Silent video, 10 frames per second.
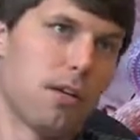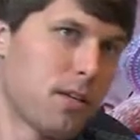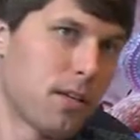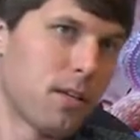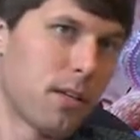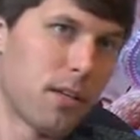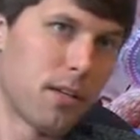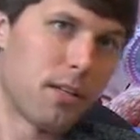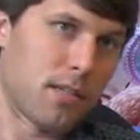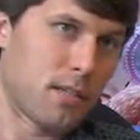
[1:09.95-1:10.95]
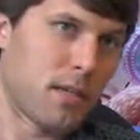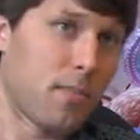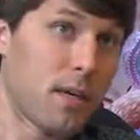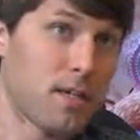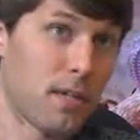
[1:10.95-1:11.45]
to get this
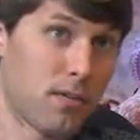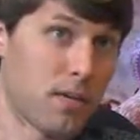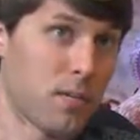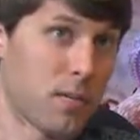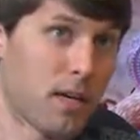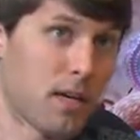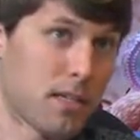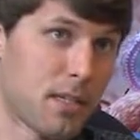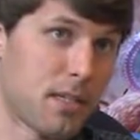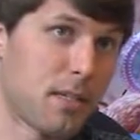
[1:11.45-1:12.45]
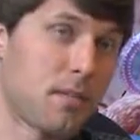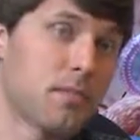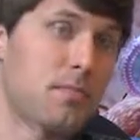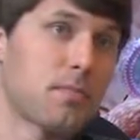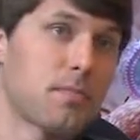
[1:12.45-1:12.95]
amazing CRISPR-Cas
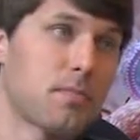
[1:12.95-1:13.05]
system